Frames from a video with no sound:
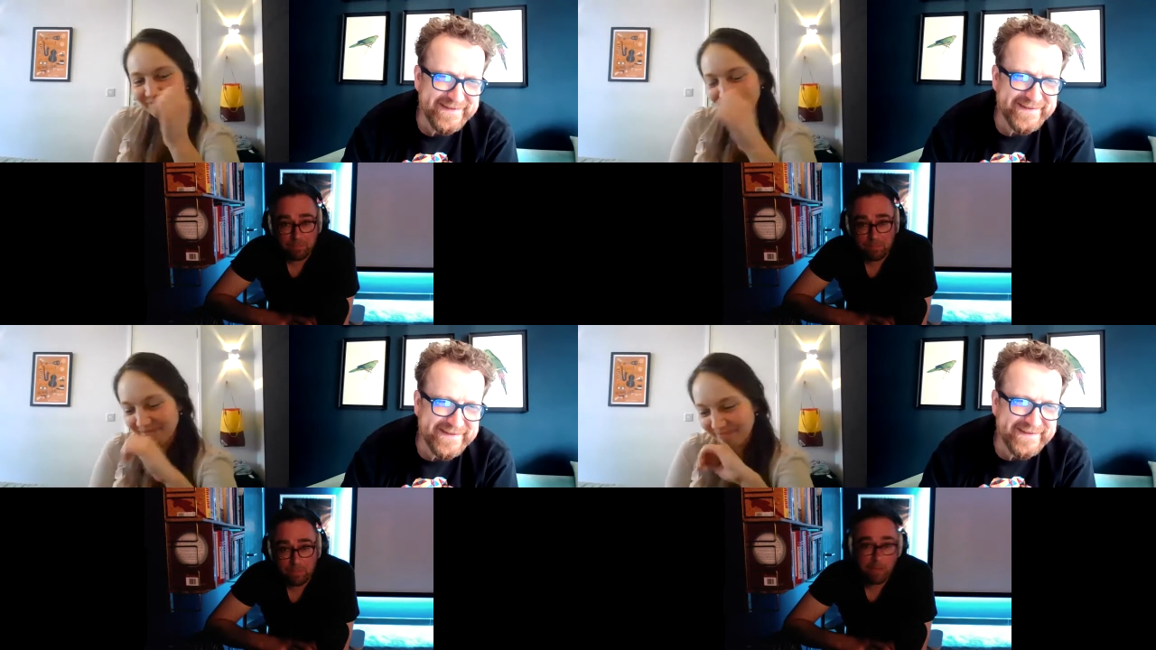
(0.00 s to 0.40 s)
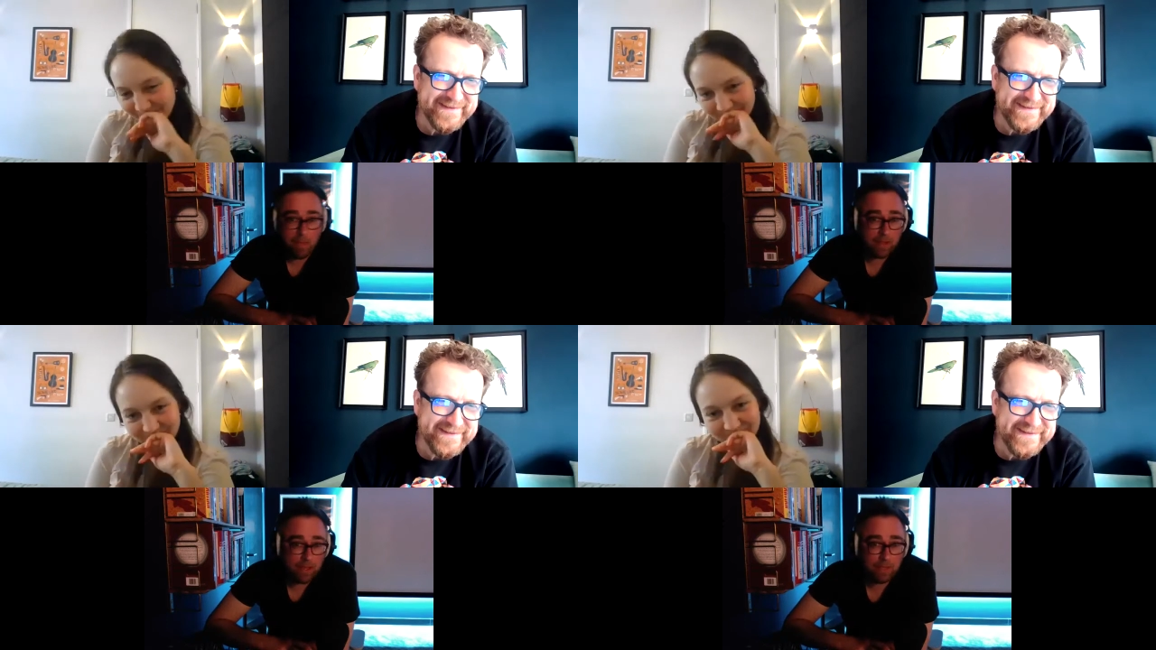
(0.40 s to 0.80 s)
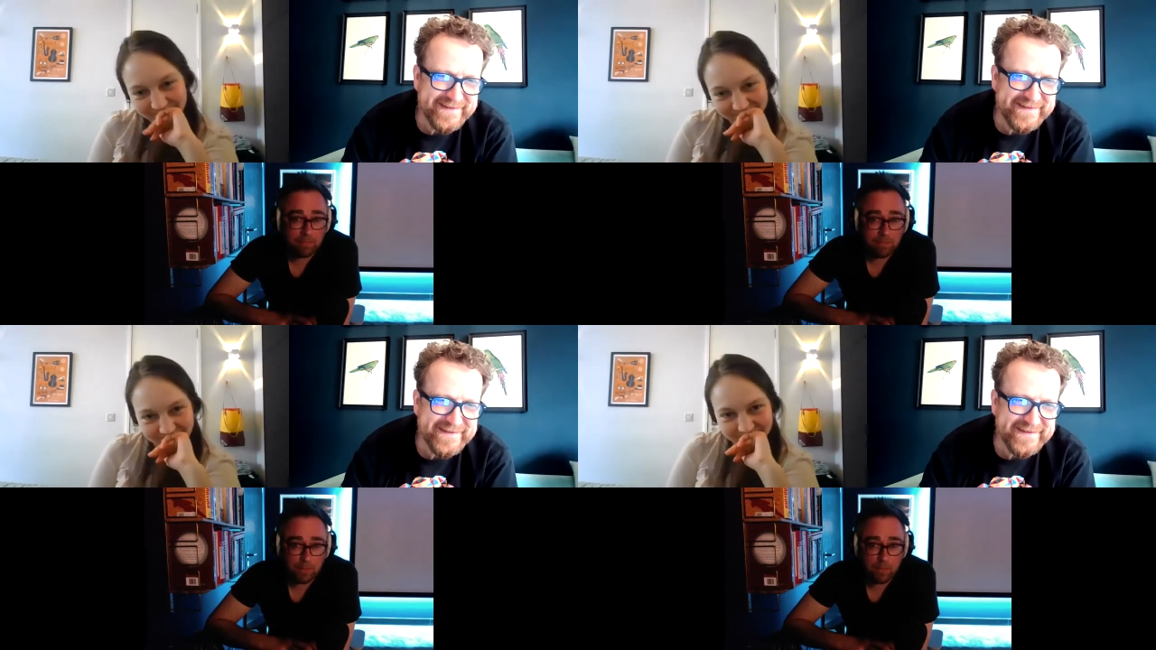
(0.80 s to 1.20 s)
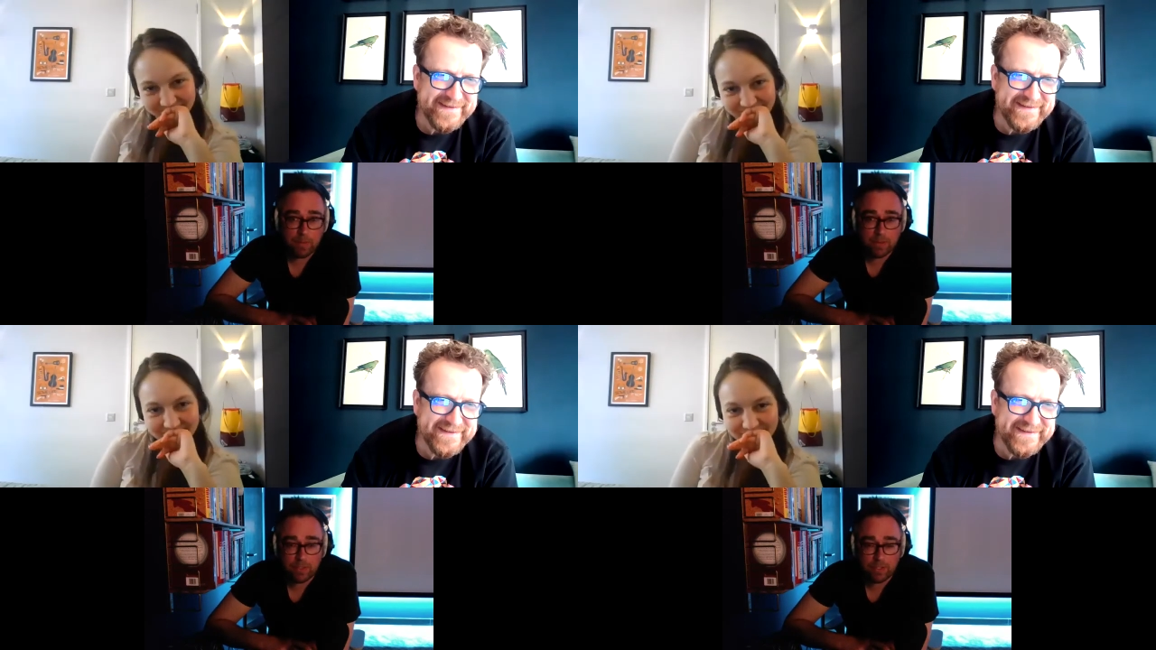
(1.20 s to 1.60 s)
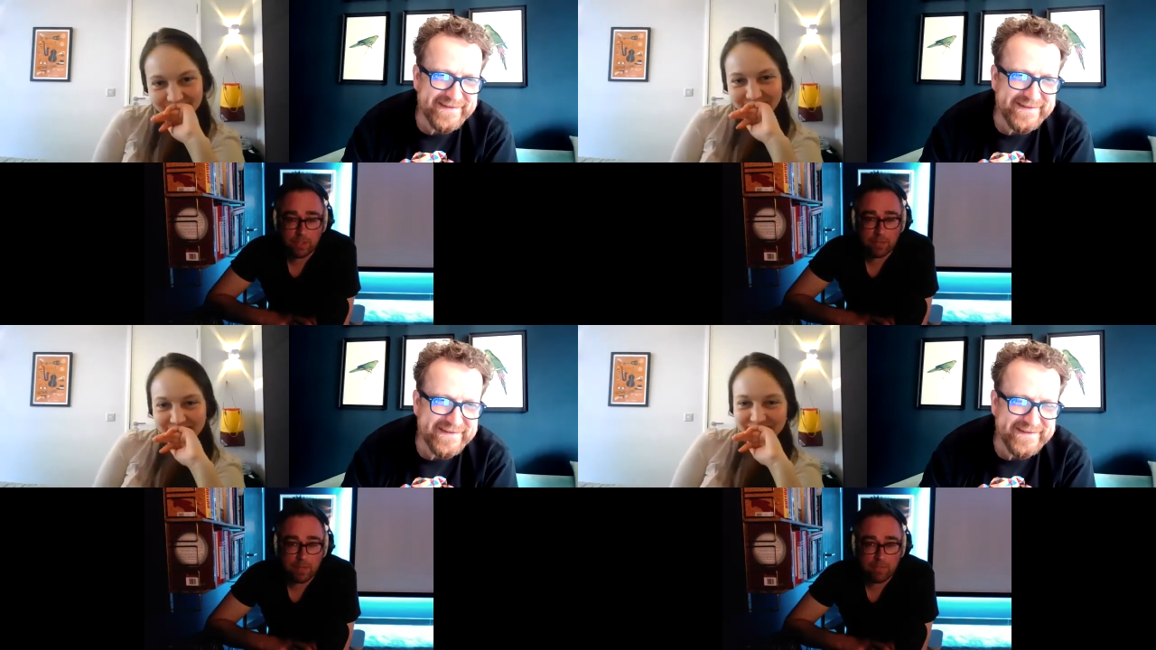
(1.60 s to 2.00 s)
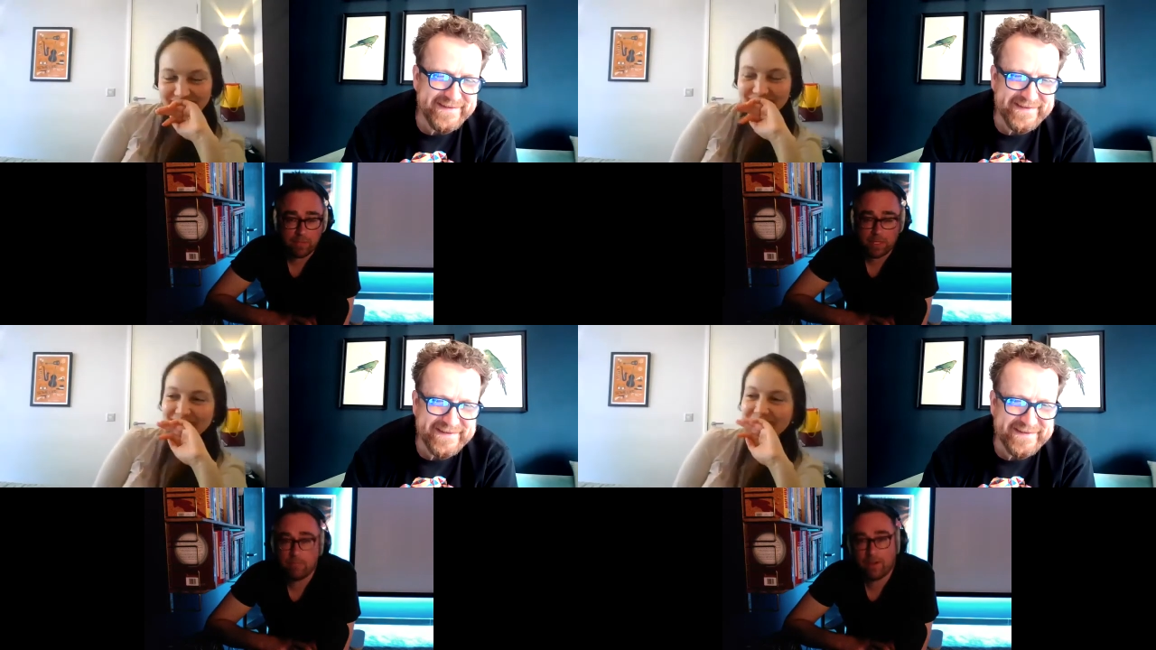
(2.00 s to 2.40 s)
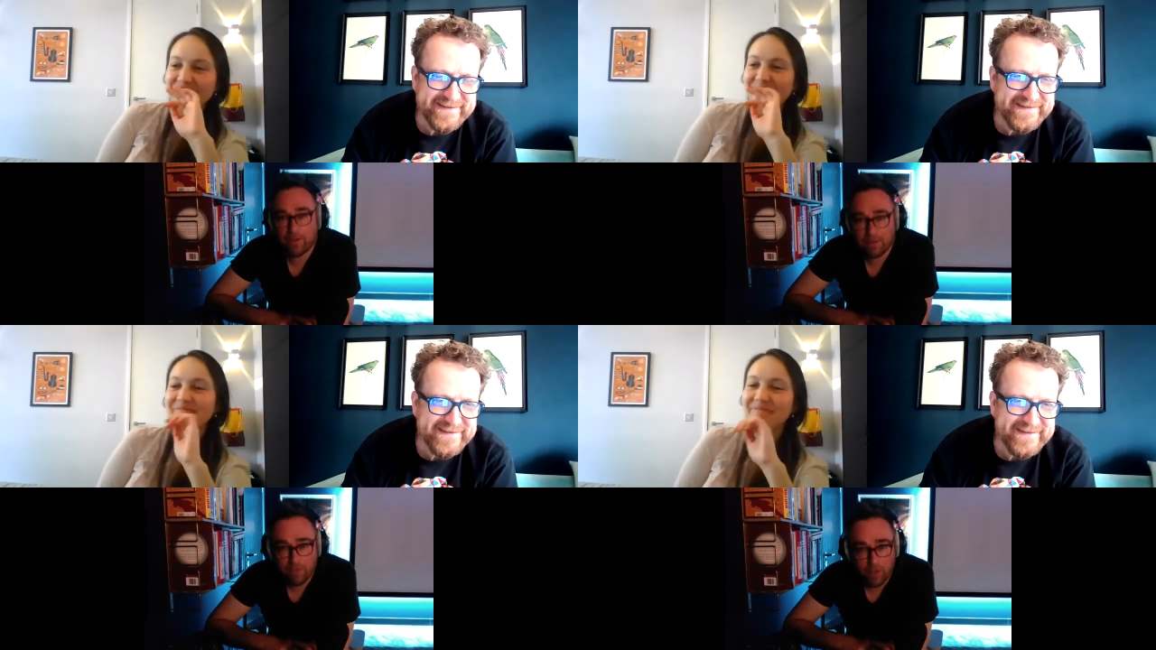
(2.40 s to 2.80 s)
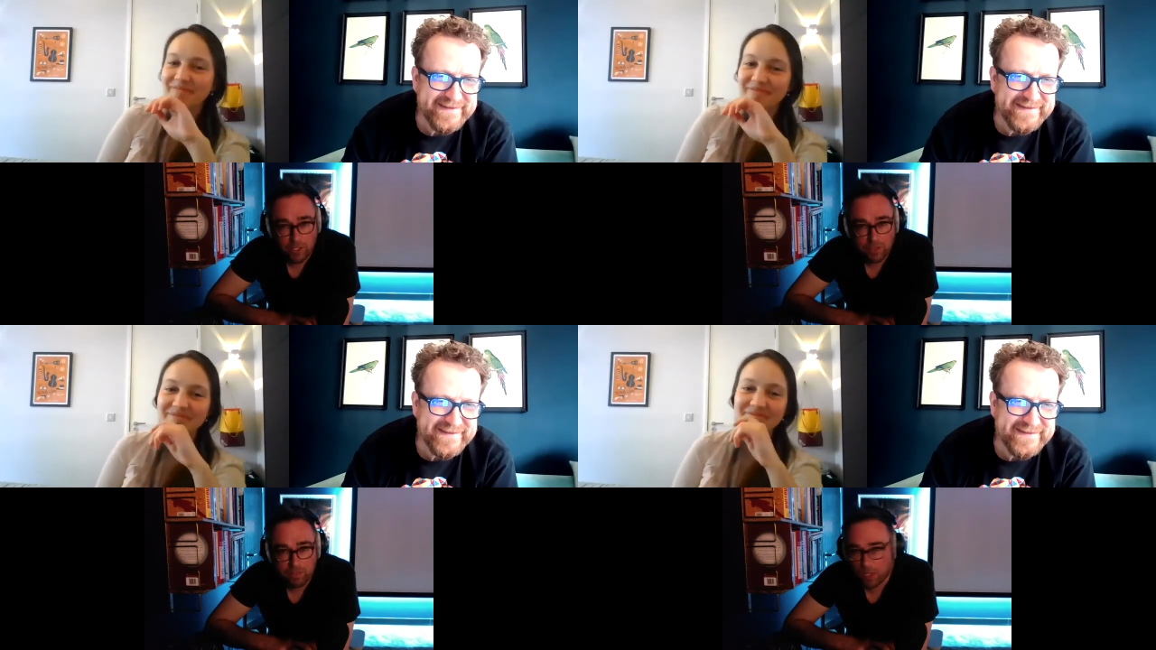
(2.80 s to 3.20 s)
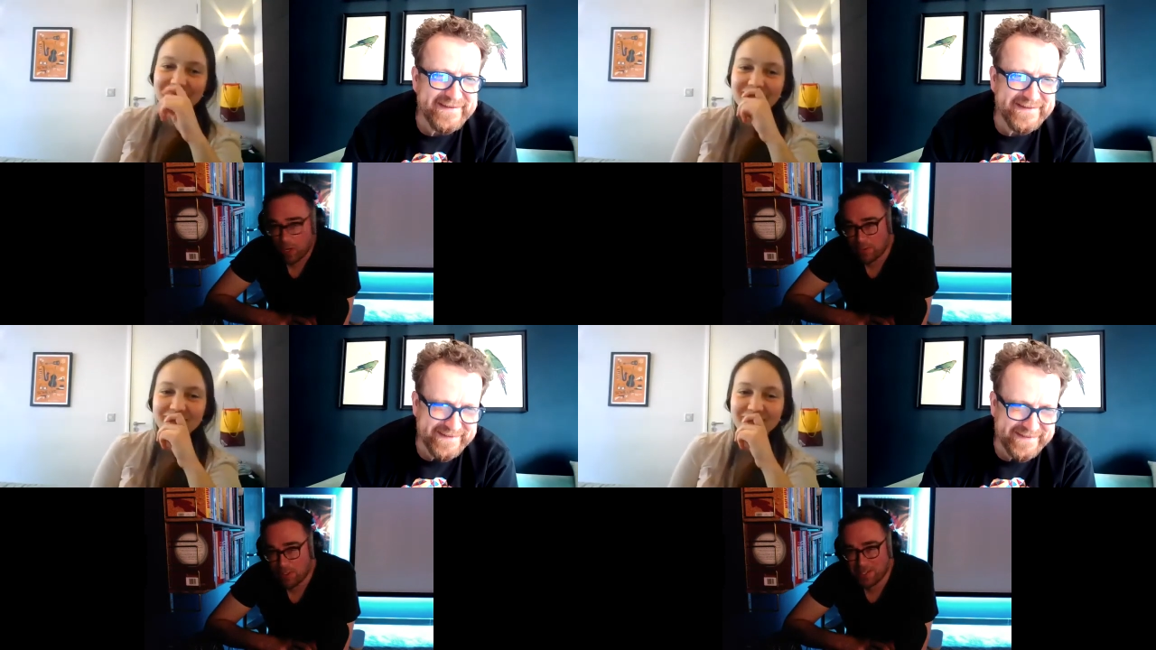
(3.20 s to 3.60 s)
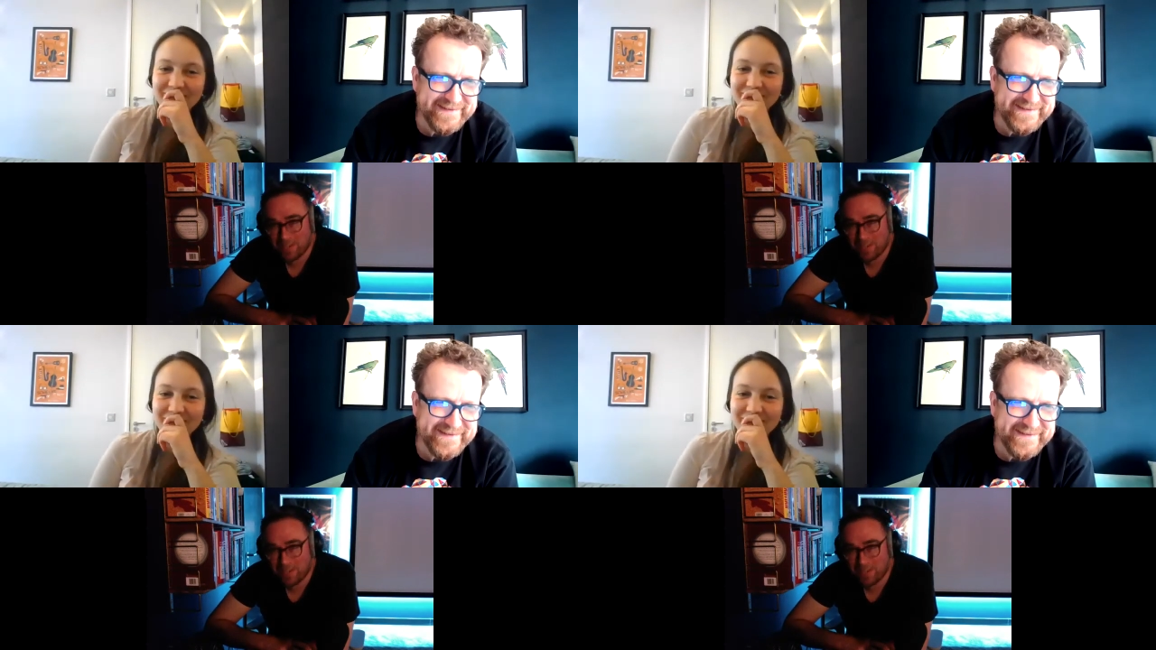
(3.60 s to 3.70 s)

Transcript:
Speaker 1: My mother, a woman to whom I've become very fond and close,